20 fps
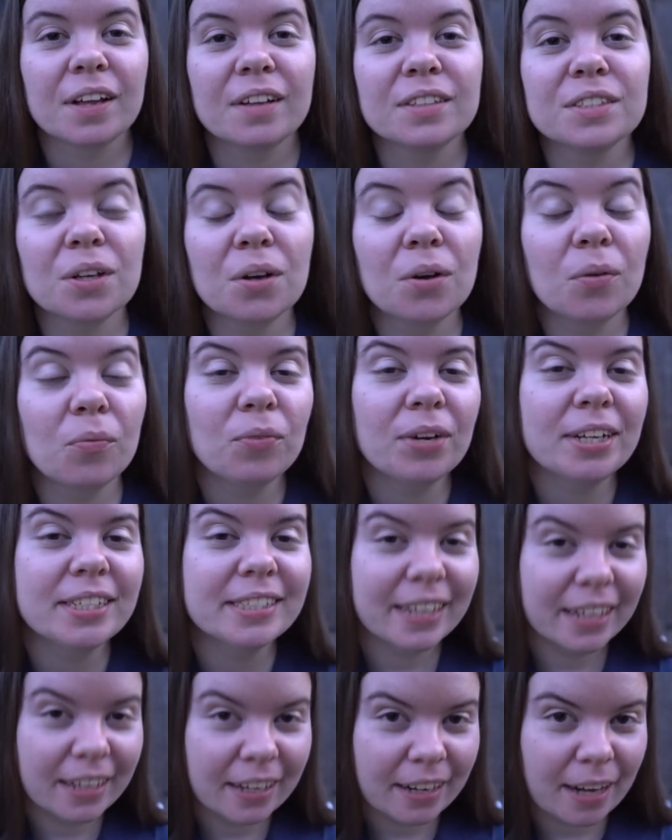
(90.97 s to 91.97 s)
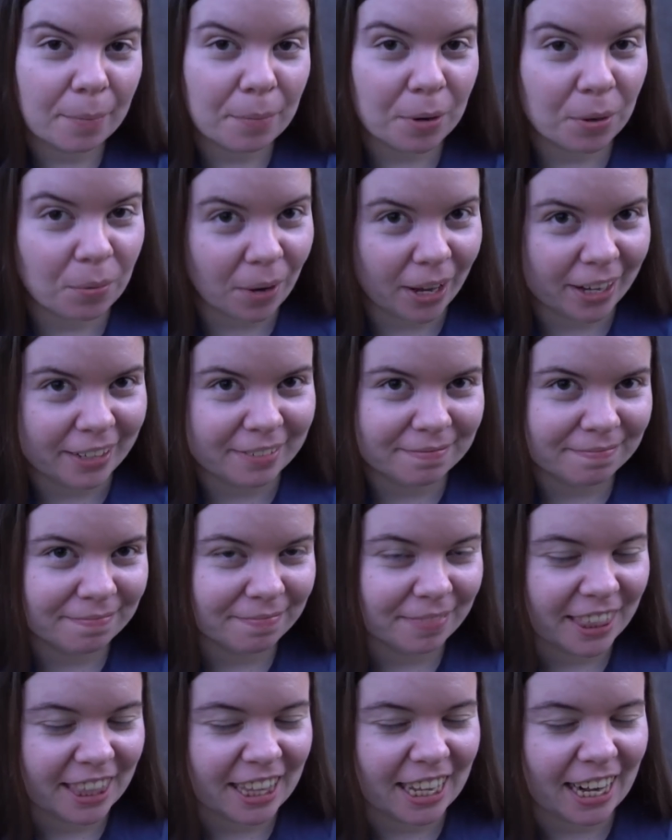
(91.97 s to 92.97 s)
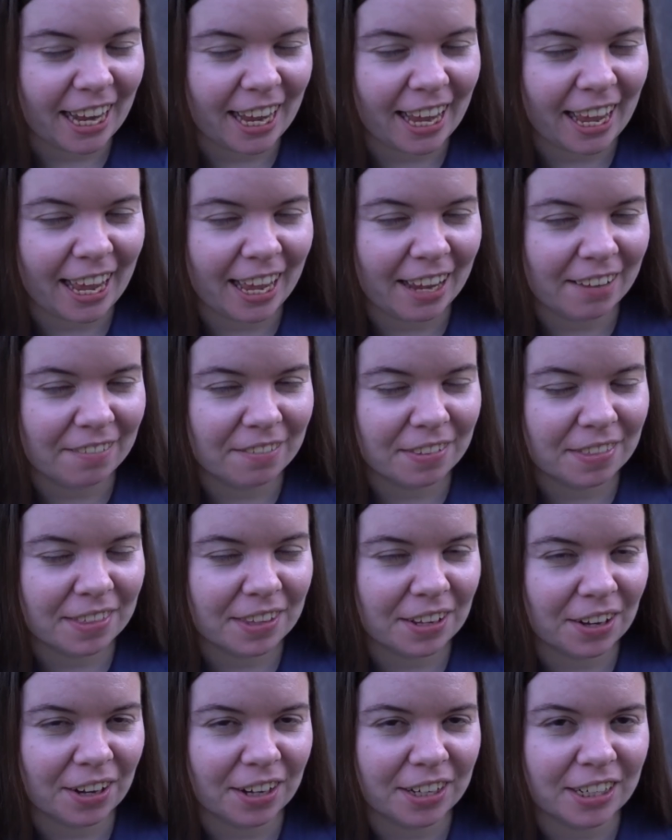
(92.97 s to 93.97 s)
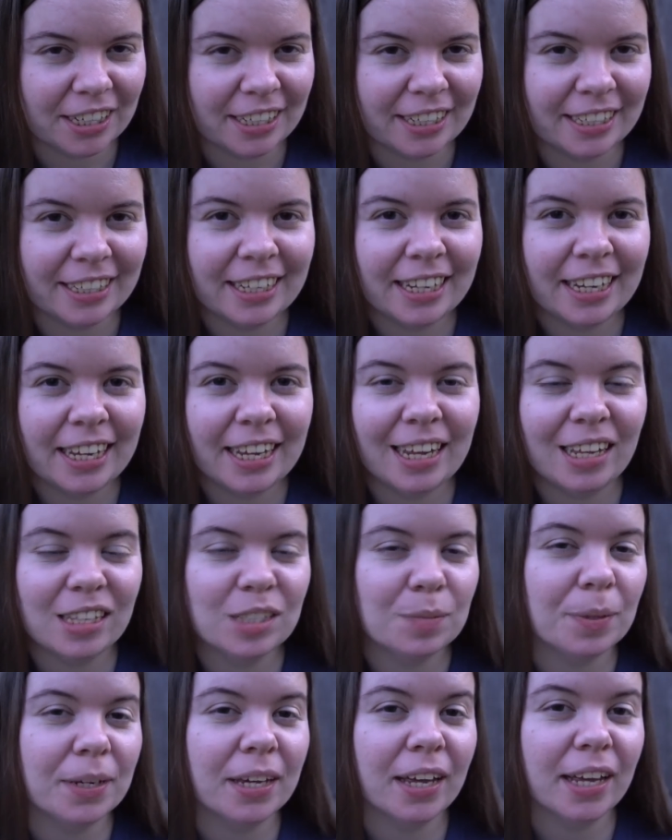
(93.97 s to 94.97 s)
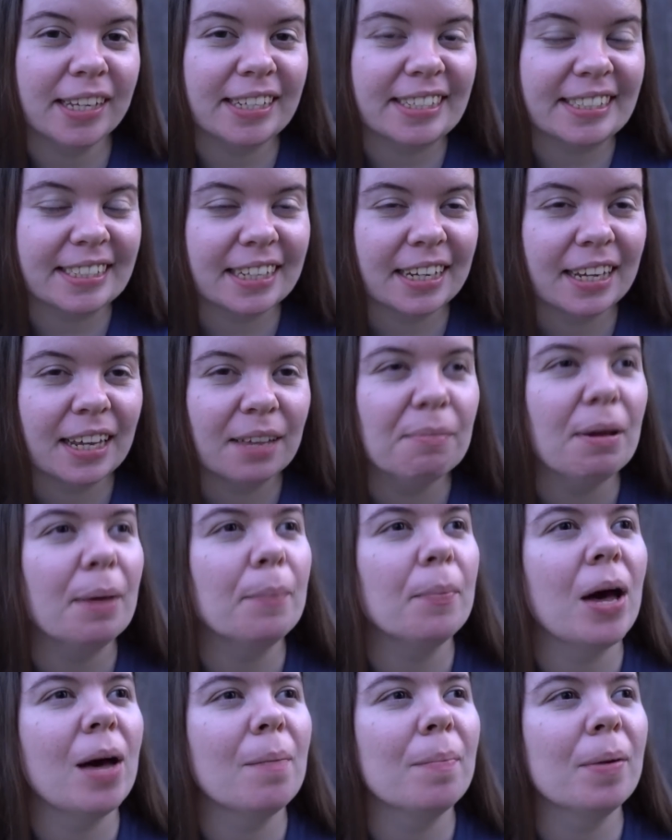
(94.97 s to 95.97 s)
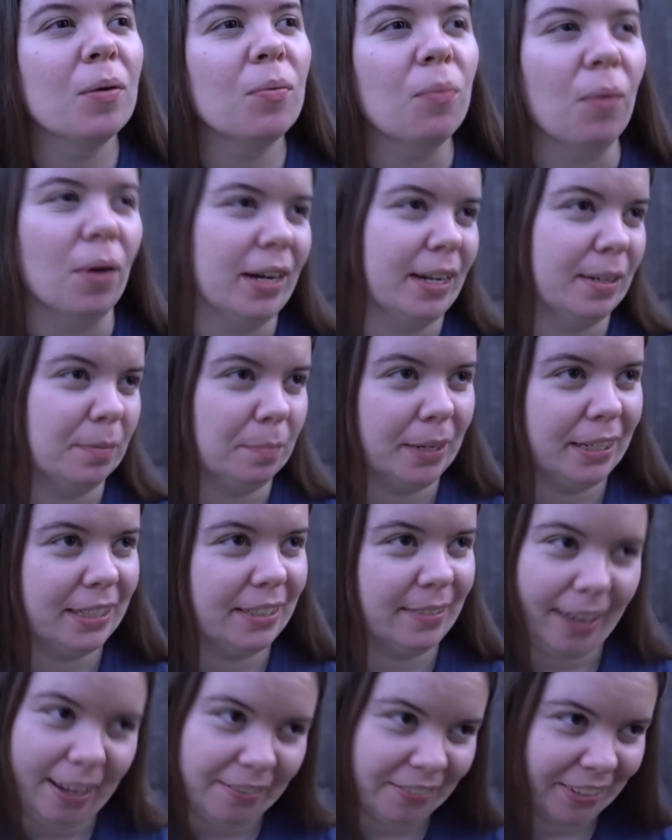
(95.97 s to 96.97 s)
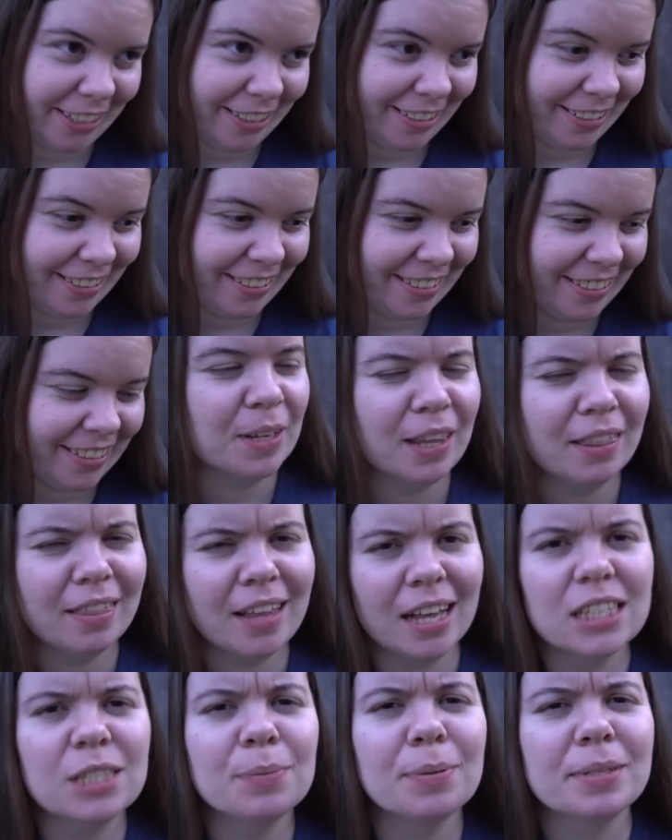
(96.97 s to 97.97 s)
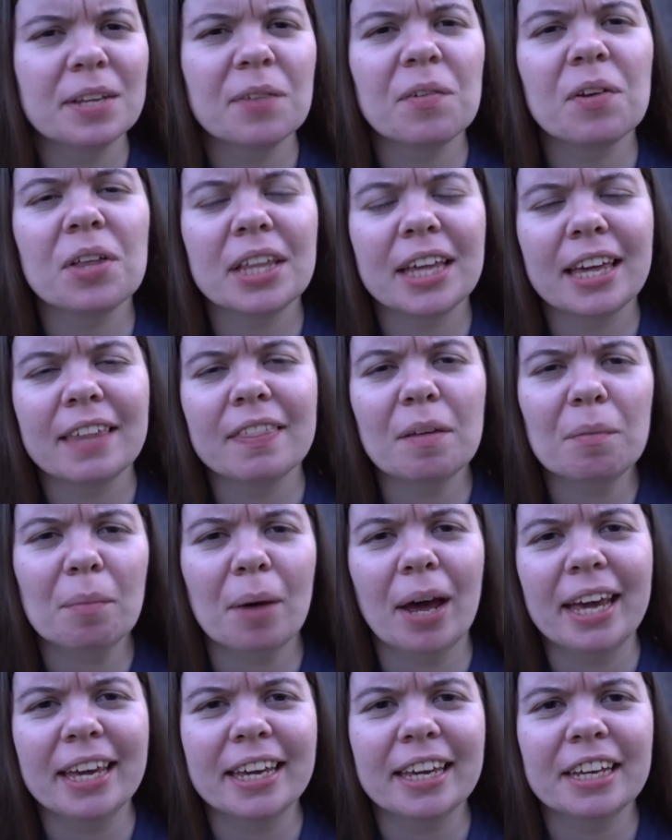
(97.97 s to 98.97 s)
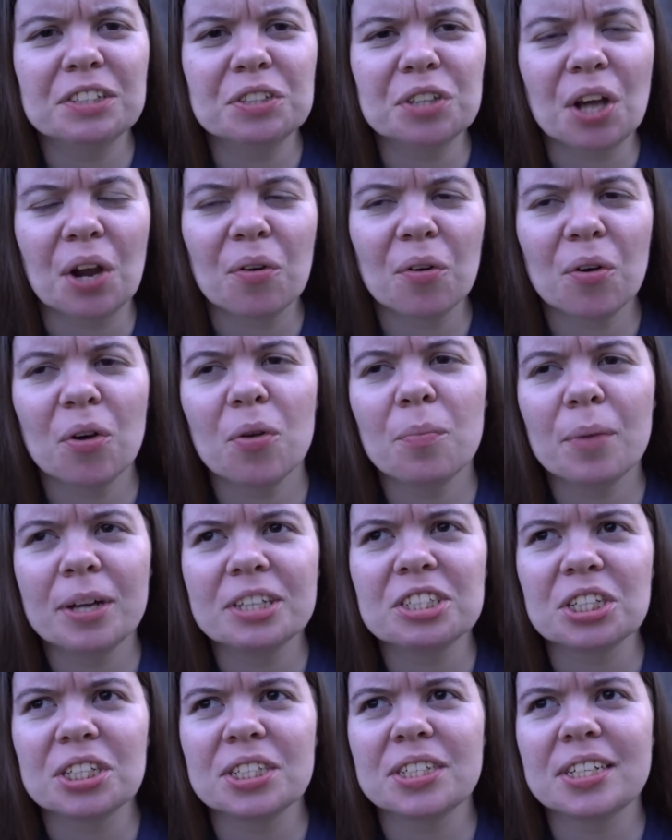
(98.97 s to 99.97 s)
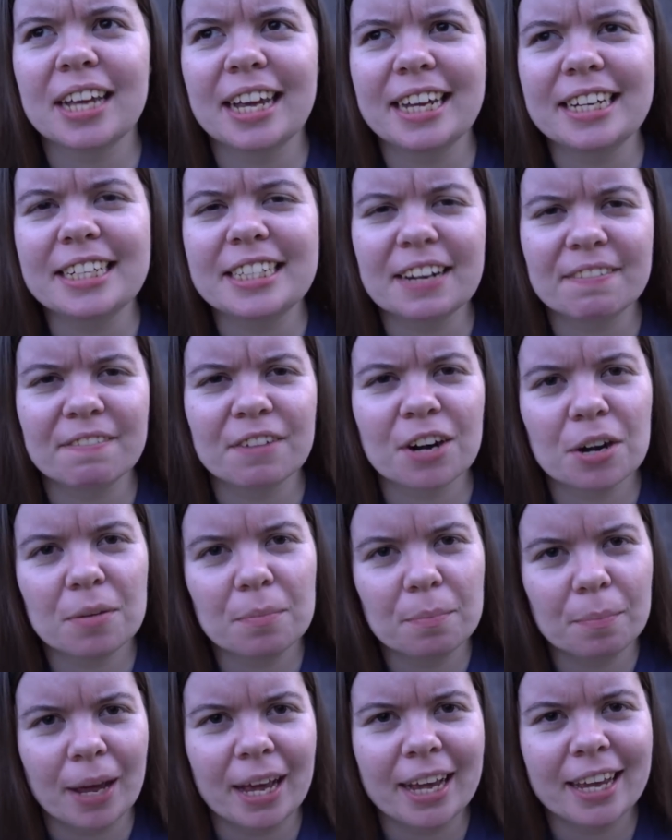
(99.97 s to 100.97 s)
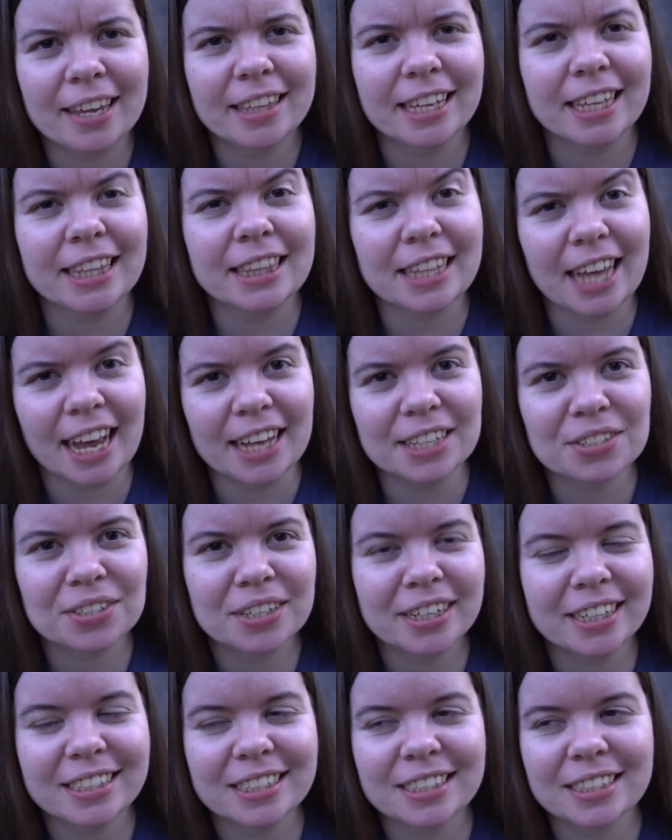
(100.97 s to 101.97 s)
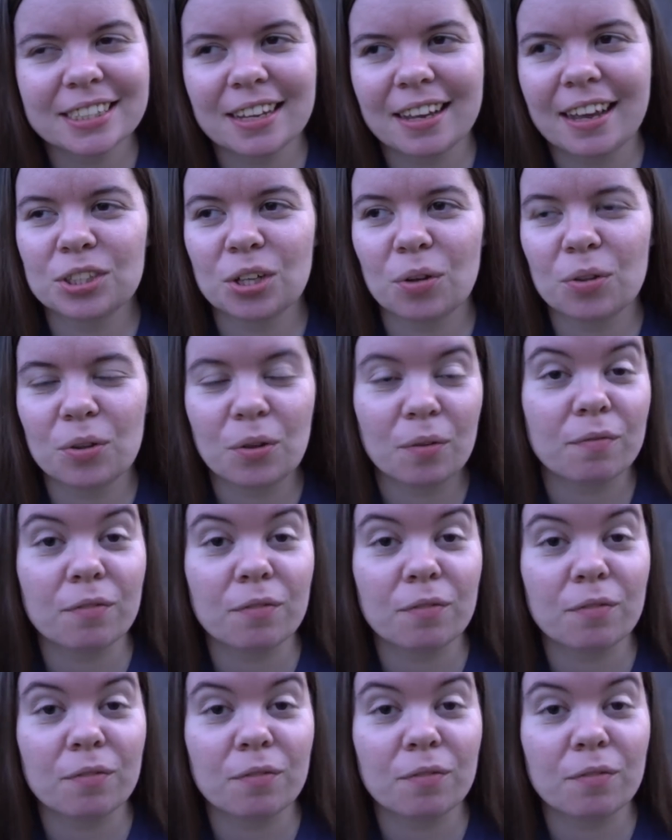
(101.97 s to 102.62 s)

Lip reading: So reason number one that I have the Honda is because my papa wanted me to have it. Less specifically the bike in general, but just a different bike than Lazarus. So